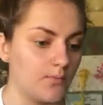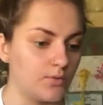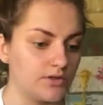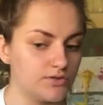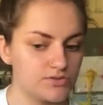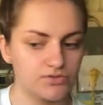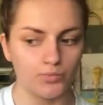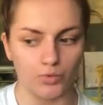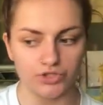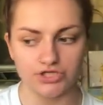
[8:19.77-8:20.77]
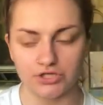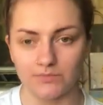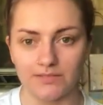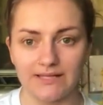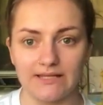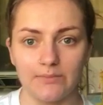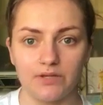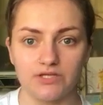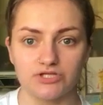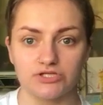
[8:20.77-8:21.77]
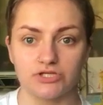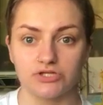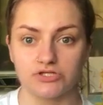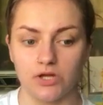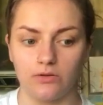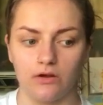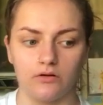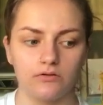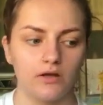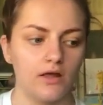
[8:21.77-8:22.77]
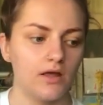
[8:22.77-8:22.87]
We used to wash it completely, but it just took so long.